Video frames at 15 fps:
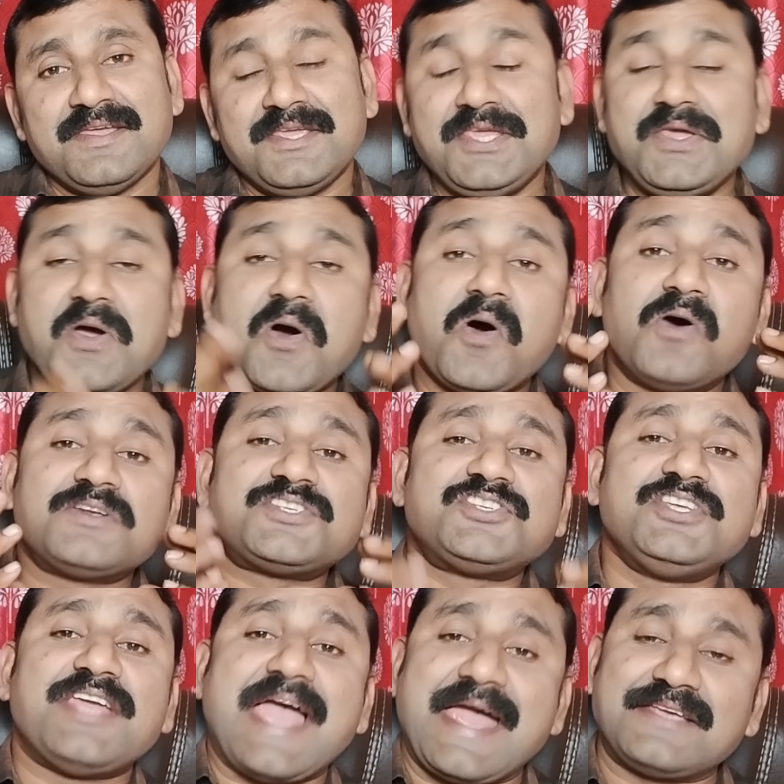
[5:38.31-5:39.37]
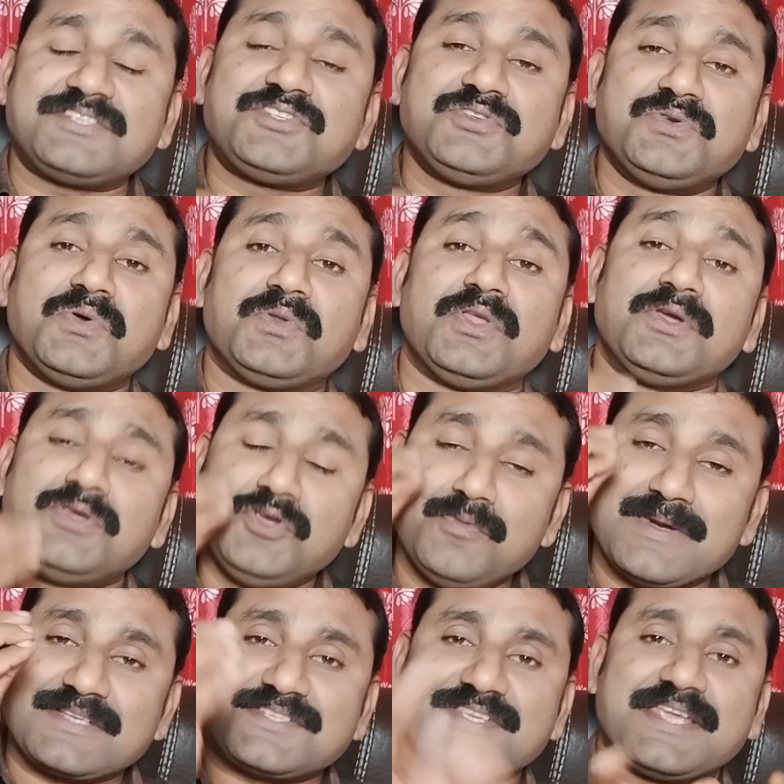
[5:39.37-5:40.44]
He or she has to know the
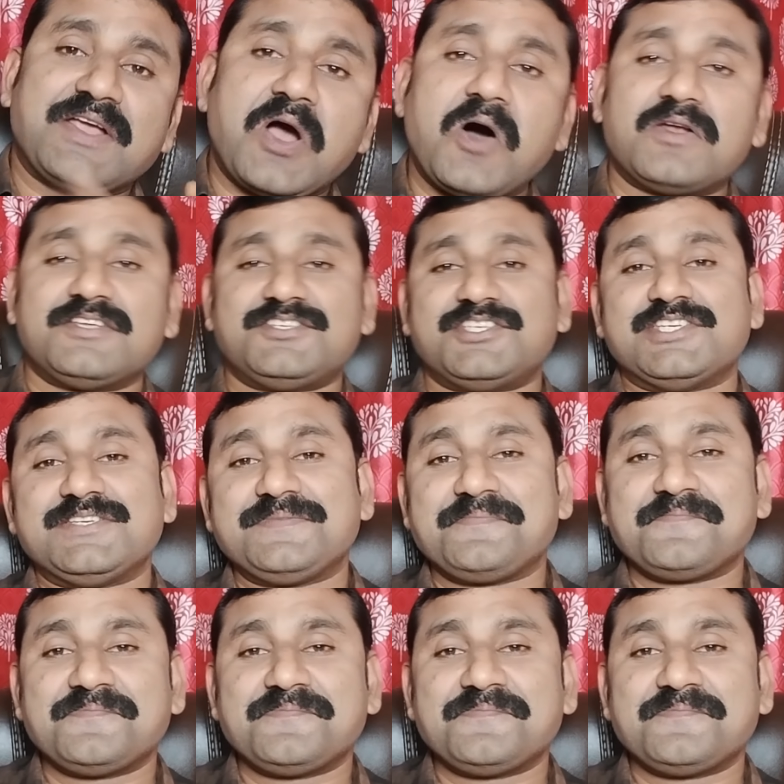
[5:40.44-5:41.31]
human psychology.